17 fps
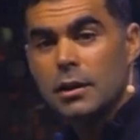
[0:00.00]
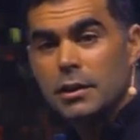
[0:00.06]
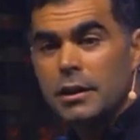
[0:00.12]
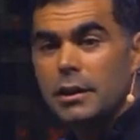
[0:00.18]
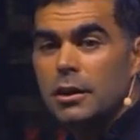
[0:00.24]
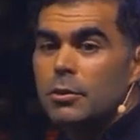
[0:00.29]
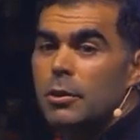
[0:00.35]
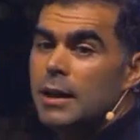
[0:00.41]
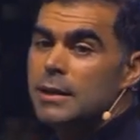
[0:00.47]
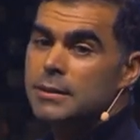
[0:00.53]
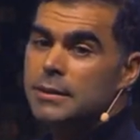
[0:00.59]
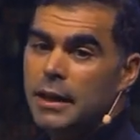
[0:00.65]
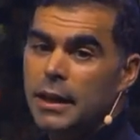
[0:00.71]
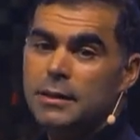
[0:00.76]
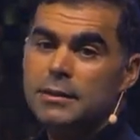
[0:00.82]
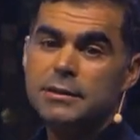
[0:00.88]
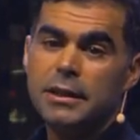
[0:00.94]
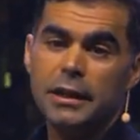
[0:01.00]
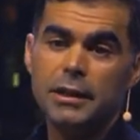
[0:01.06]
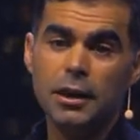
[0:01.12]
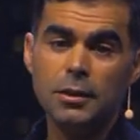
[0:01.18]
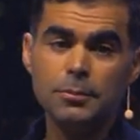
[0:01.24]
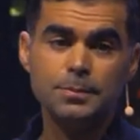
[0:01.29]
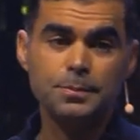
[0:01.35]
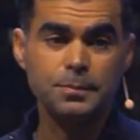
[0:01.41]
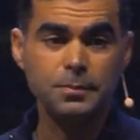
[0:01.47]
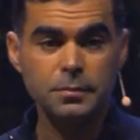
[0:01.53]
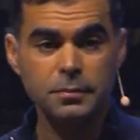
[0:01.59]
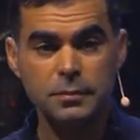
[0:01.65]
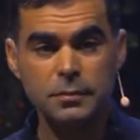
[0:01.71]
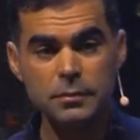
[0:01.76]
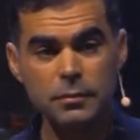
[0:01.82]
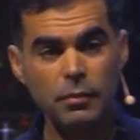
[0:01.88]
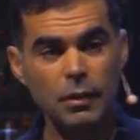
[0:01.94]
the U S and China.
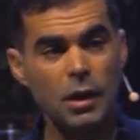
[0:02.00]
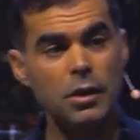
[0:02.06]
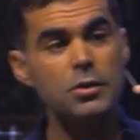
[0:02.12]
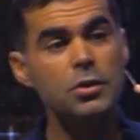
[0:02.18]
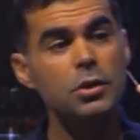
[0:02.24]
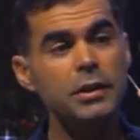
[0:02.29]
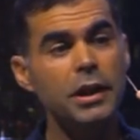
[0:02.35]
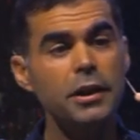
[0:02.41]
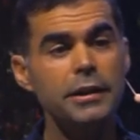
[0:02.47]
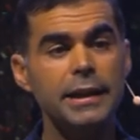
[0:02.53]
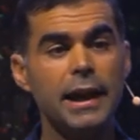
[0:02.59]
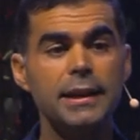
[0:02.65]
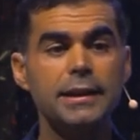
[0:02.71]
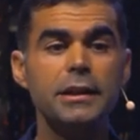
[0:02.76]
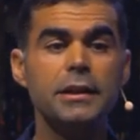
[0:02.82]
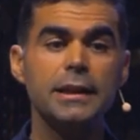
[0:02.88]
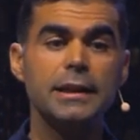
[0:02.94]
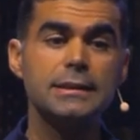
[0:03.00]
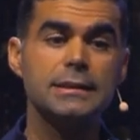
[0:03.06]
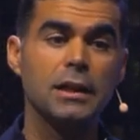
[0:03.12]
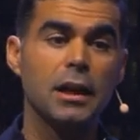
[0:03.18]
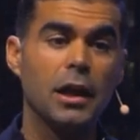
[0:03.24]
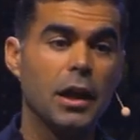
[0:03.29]
So there, the idea is,